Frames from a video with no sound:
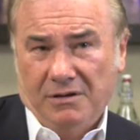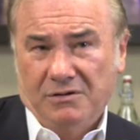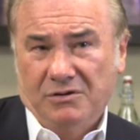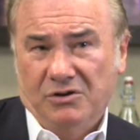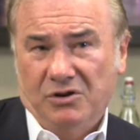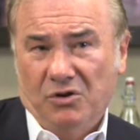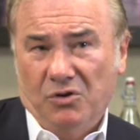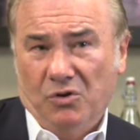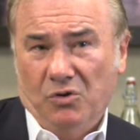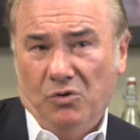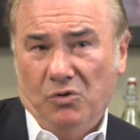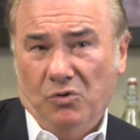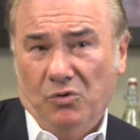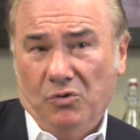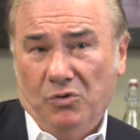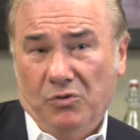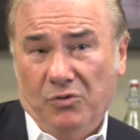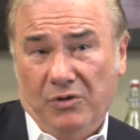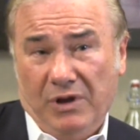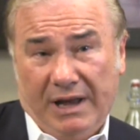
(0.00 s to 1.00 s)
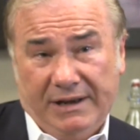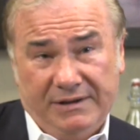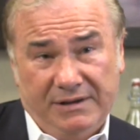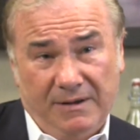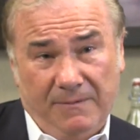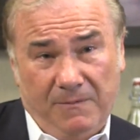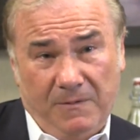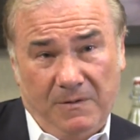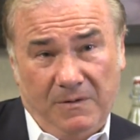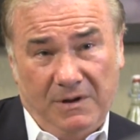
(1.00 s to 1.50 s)
So that's
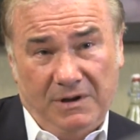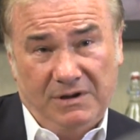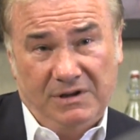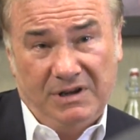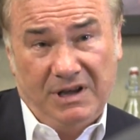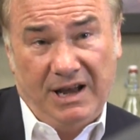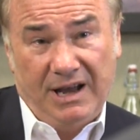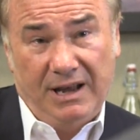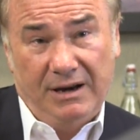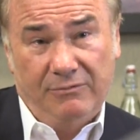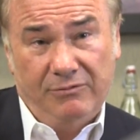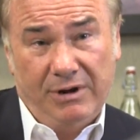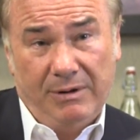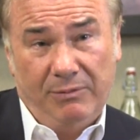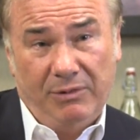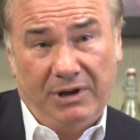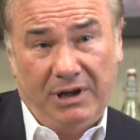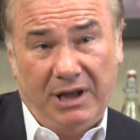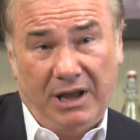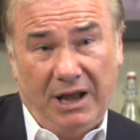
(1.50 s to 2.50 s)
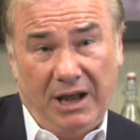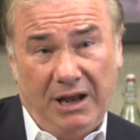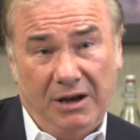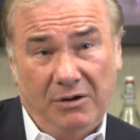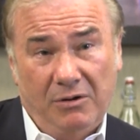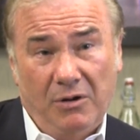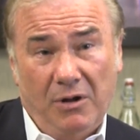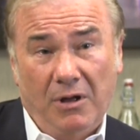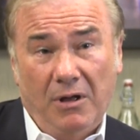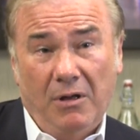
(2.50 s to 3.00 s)
something that's hard to replicate,
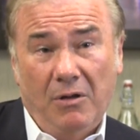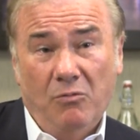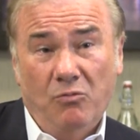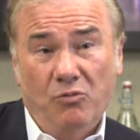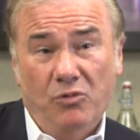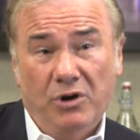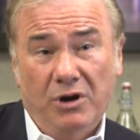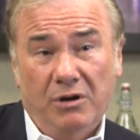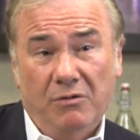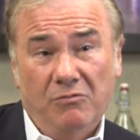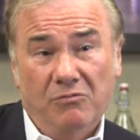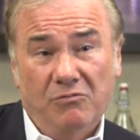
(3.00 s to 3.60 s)
but